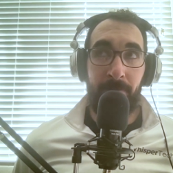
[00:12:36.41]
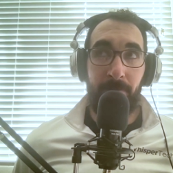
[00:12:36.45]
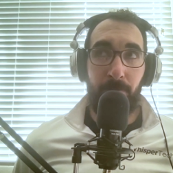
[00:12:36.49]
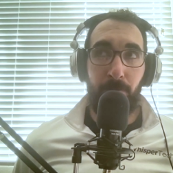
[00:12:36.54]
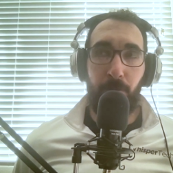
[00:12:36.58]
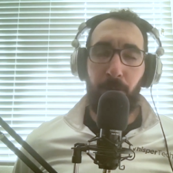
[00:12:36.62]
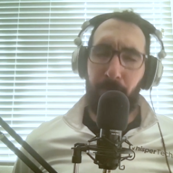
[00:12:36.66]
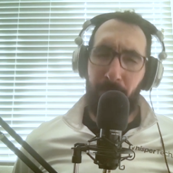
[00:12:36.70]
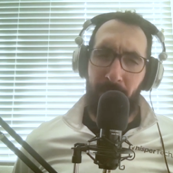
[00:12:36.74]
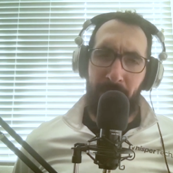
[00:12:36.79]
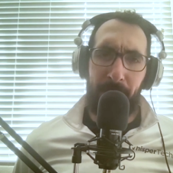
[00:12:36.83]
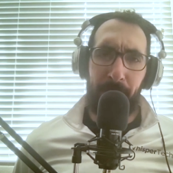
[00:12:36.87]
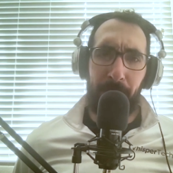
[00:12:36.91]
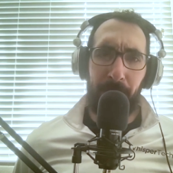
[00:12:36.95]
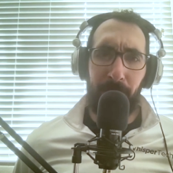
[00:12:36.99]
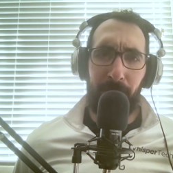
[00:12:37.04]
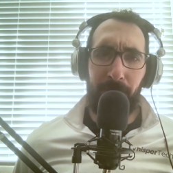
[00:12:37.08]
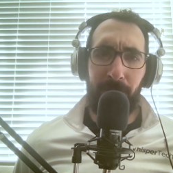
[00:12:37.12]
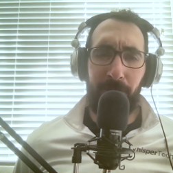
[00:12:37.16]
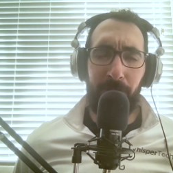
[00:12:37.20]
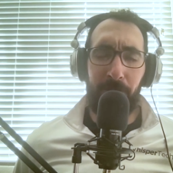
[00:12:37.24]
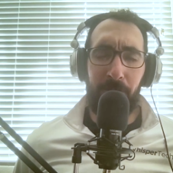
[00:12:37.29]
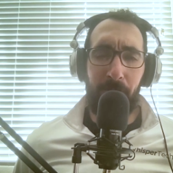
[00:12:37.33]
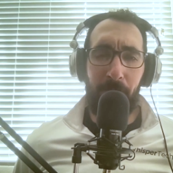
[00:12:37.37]
we ramble
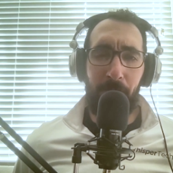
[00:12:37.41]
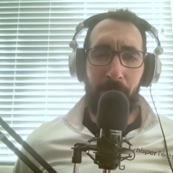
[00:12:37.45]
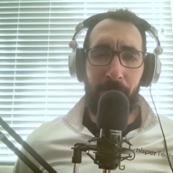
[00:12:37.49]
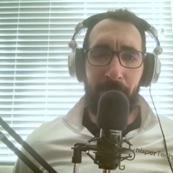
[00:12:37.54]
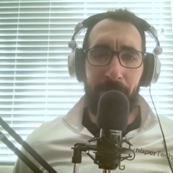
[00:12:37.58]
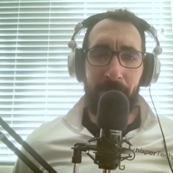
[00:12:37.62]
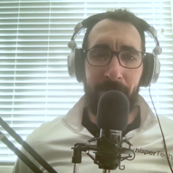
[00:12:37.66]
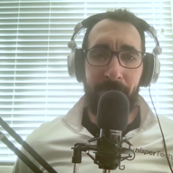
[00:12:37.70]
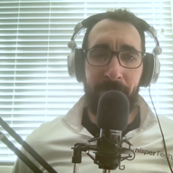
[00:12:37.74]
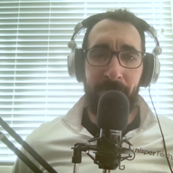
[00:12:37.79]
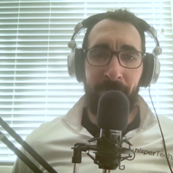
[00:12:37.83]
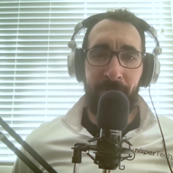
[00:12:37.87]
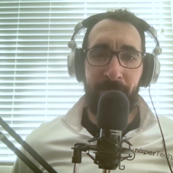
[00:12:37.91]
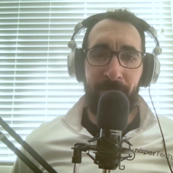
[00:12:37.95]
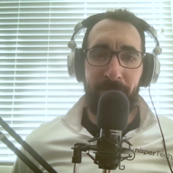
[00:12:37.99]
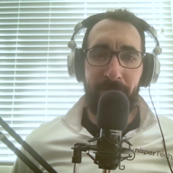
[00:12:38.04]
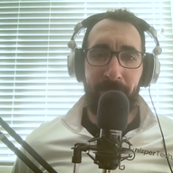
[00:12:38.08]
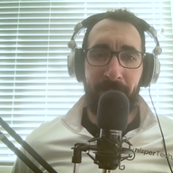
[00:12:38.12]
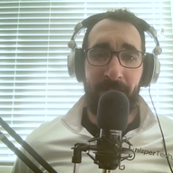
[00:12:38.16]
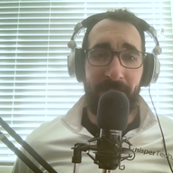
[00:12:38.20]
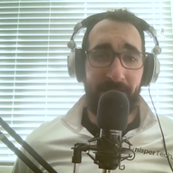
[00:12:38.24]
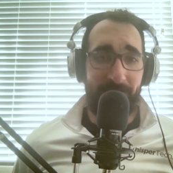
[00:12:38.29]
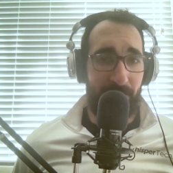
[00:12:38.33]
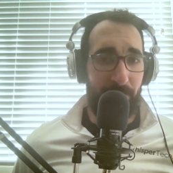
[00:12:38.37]
a little more,
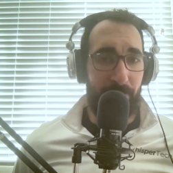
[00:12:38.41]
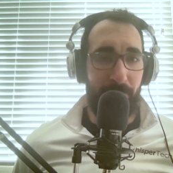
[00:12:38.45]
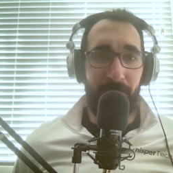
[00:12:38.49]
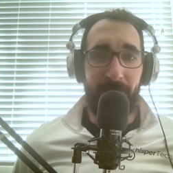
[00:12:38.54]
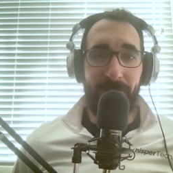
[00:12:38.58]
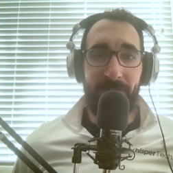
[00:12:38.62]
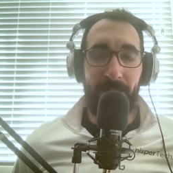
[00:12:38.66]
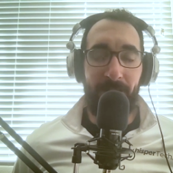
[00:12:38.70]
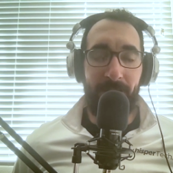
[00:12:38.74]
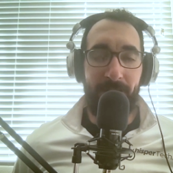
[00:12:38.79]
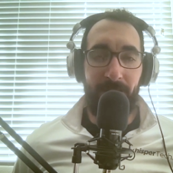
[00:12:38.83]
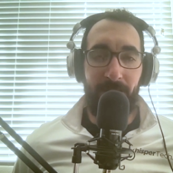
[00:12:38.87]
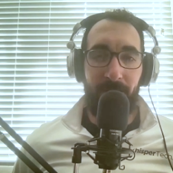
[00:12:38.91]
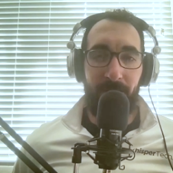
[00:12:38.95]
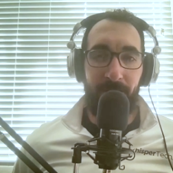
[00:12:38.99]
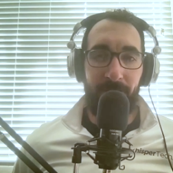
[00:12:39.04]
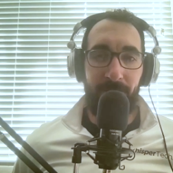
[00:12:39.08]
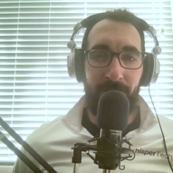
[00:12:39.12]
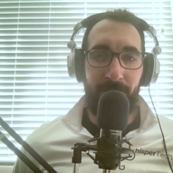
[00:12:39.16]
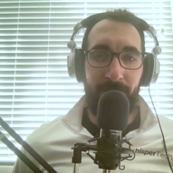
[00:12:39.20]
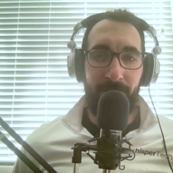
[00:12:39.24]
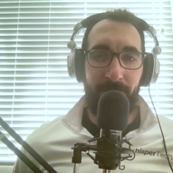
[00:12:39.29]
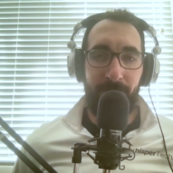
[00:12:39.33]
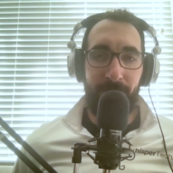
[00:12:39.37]
and then we sign
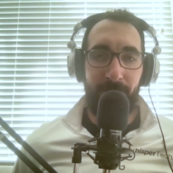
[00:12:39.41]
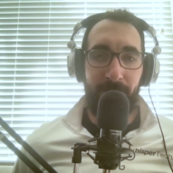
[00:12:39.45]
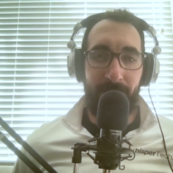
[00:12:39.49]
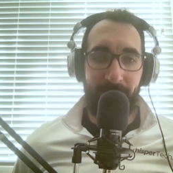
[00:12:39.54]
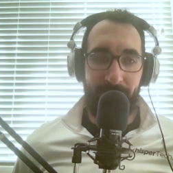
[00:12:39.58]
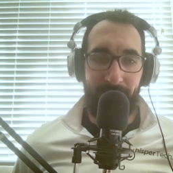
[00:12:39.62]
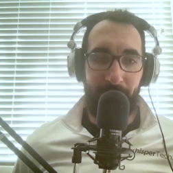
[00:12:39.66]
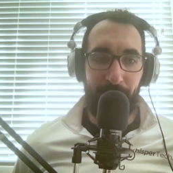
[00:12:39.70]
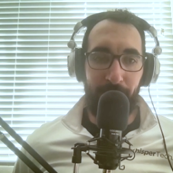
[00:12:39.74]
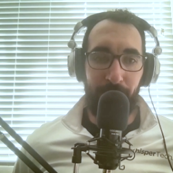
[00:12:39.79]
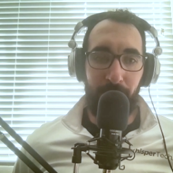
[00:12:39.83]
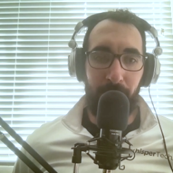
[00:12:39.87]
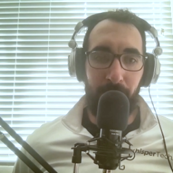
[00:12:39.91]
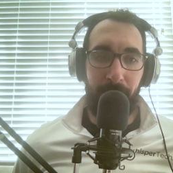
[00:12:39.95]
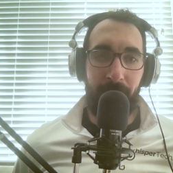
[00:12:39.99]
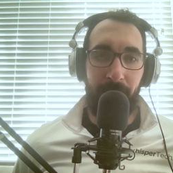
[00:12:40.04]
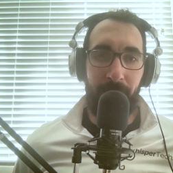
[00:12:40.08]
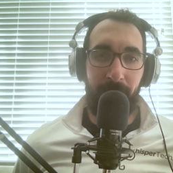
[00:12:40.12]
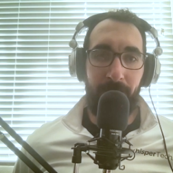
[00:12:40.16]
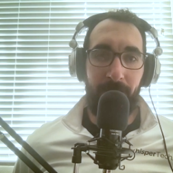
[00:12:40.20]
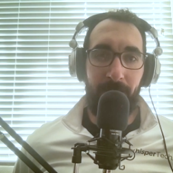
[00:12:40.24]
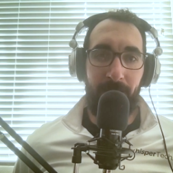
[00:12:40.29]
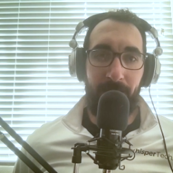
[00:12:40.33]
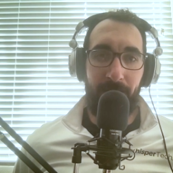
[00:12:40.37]
off. And that's where we
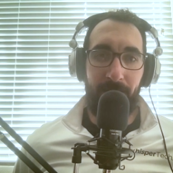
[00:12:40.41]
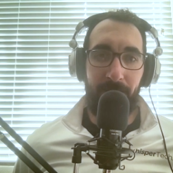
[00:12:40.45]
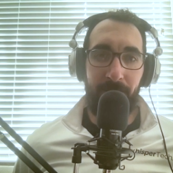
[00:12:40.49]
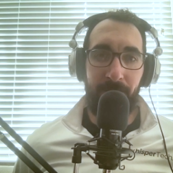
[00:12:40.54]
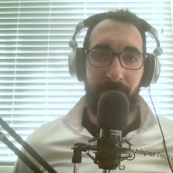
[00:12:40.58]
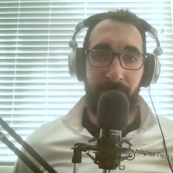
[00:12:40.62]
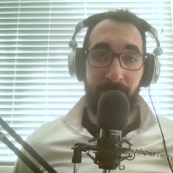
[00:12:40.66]
are now.